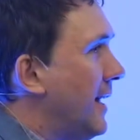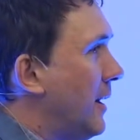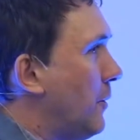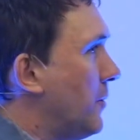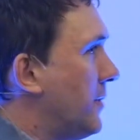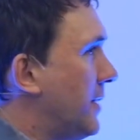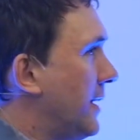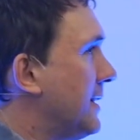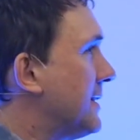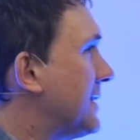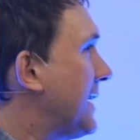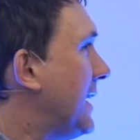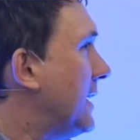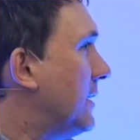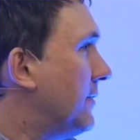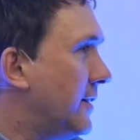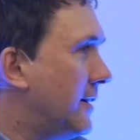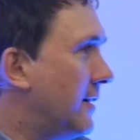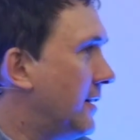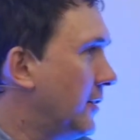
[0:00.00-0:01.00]
with inside
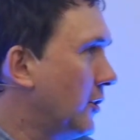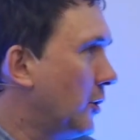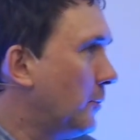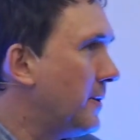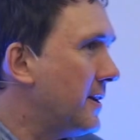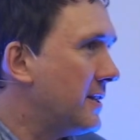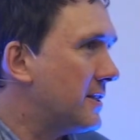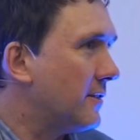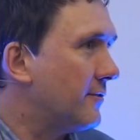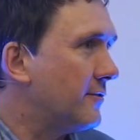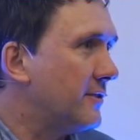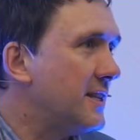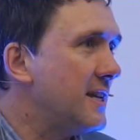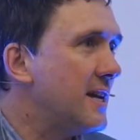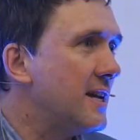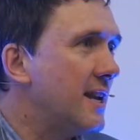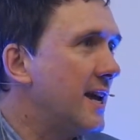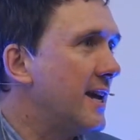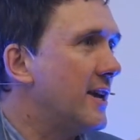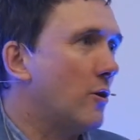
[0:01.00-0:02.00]
of it a little piece of
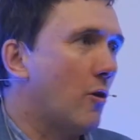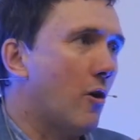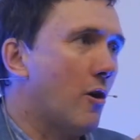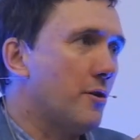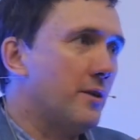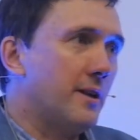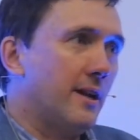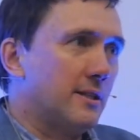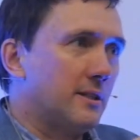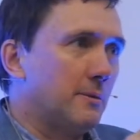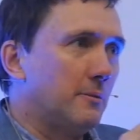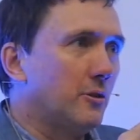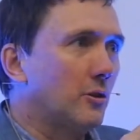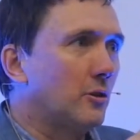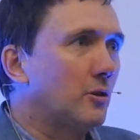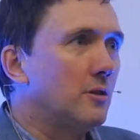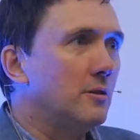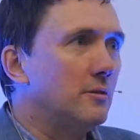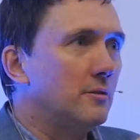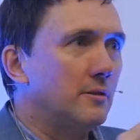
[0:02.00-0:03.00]
DNA or RNA, some
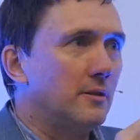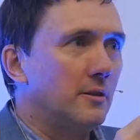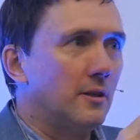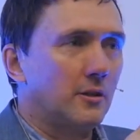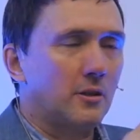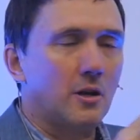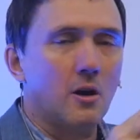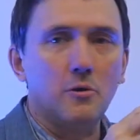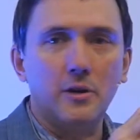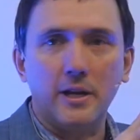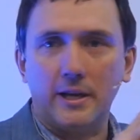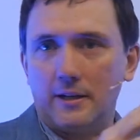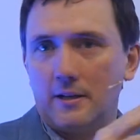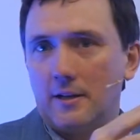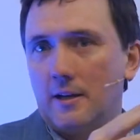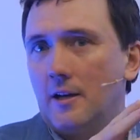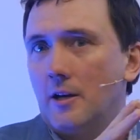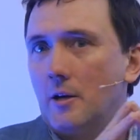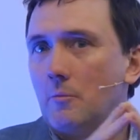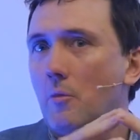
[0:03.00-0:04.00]
little coding
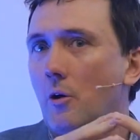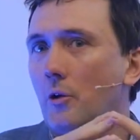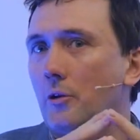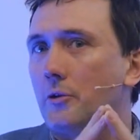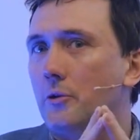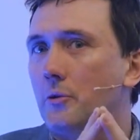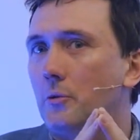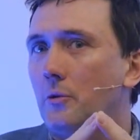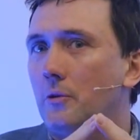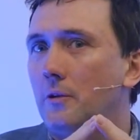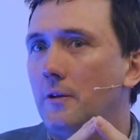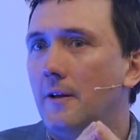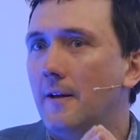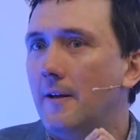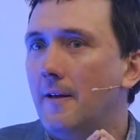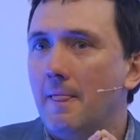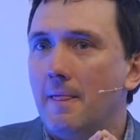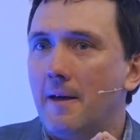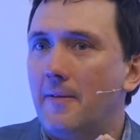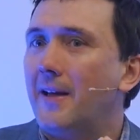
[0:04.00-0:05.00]
molecule.
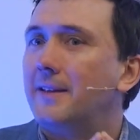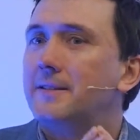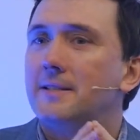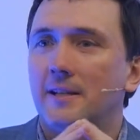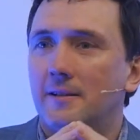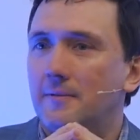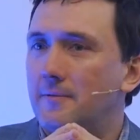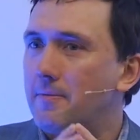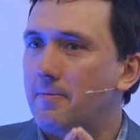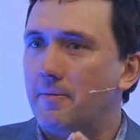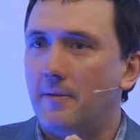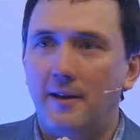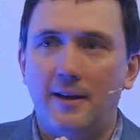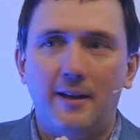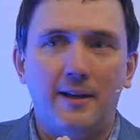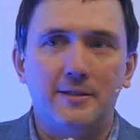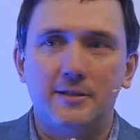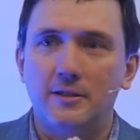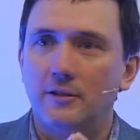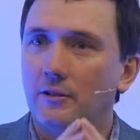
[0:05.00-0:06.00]
And that's it.
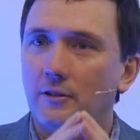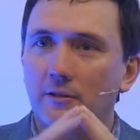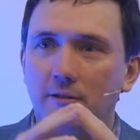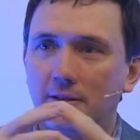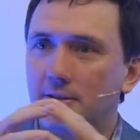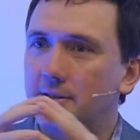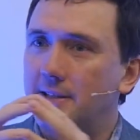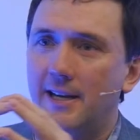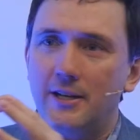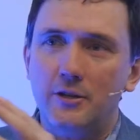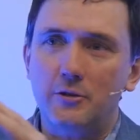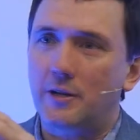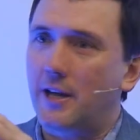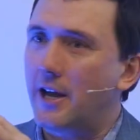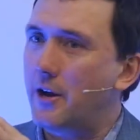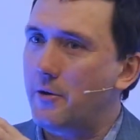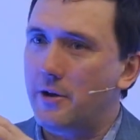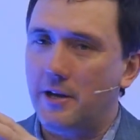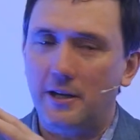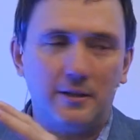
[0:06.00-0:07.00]
It's a little container
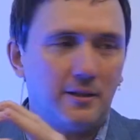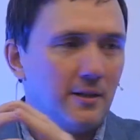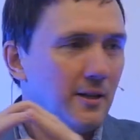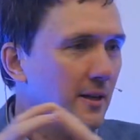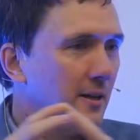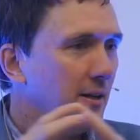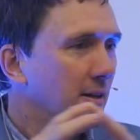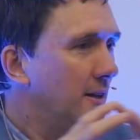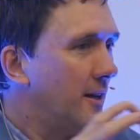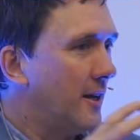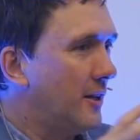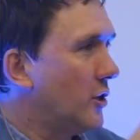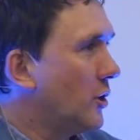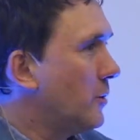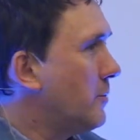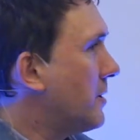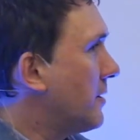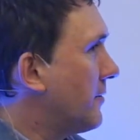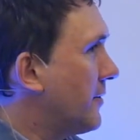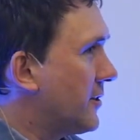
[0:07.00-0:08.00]
carrying a
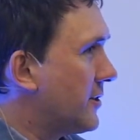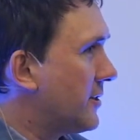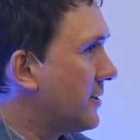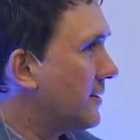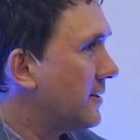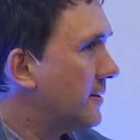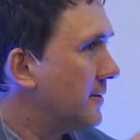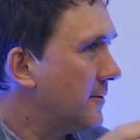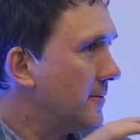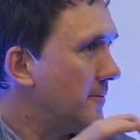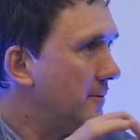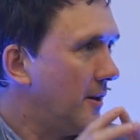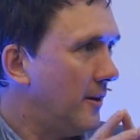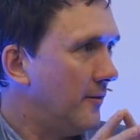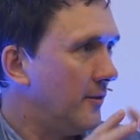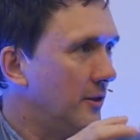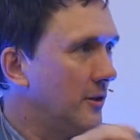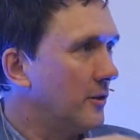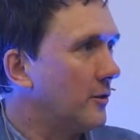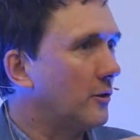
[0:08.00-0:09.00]
little bit of
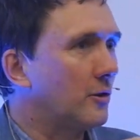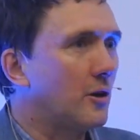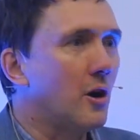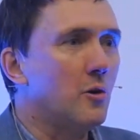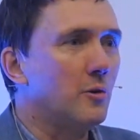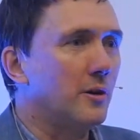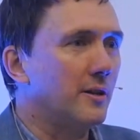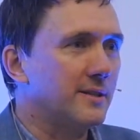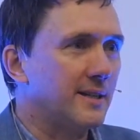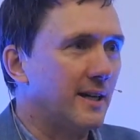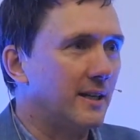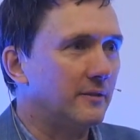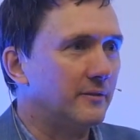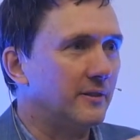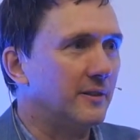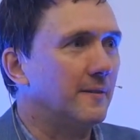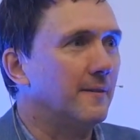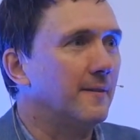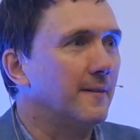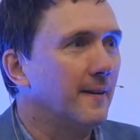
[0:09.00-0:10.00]
a little code inside of
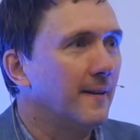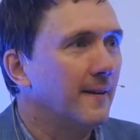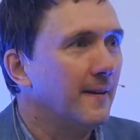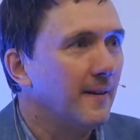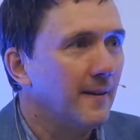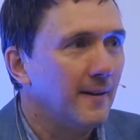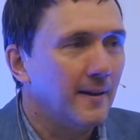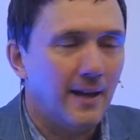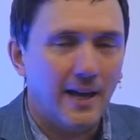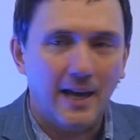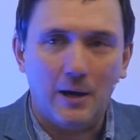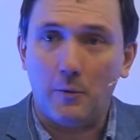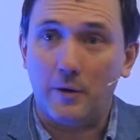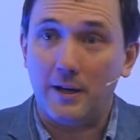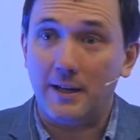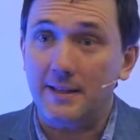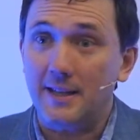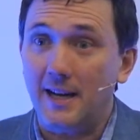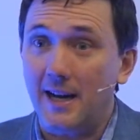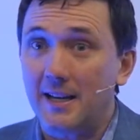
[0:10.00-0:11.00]
it. And
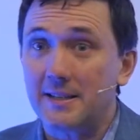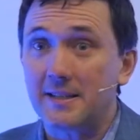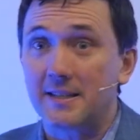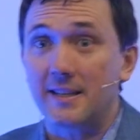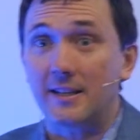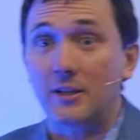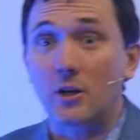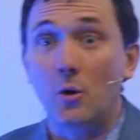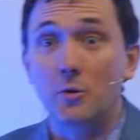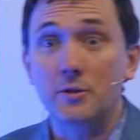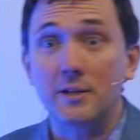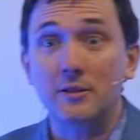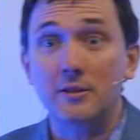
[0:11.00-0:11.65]
what it does is it goes